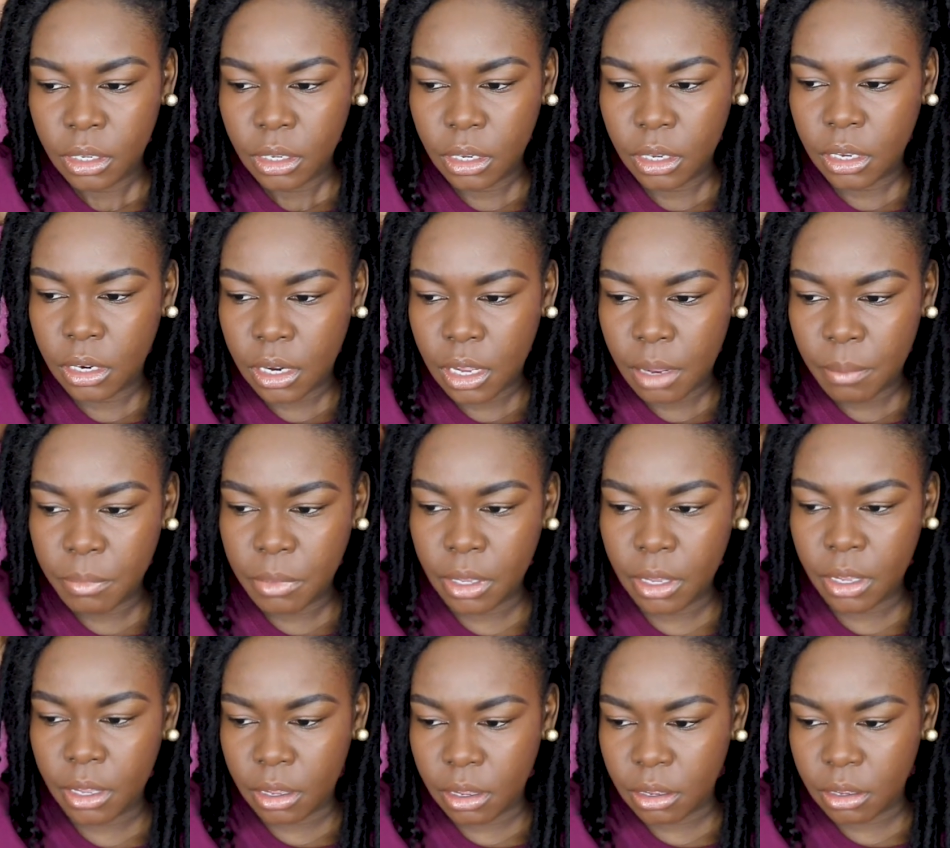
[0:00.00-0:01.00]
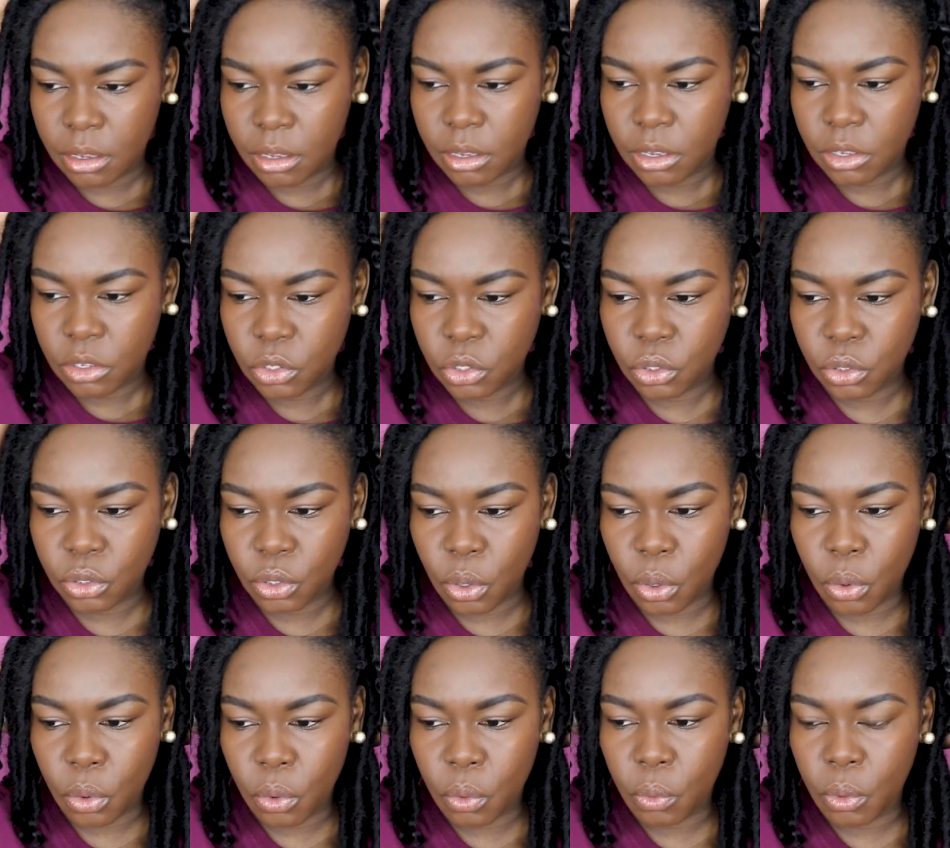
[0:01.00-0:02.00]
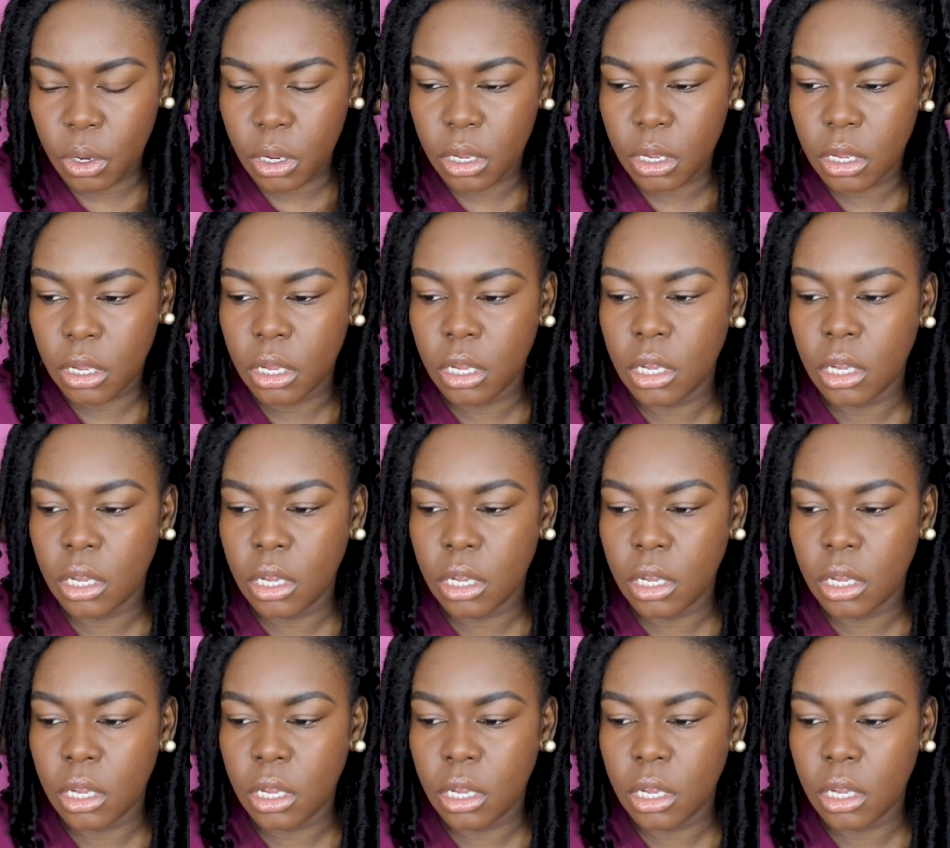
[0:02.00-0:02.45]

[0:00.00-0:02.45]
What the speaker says: And yeah, so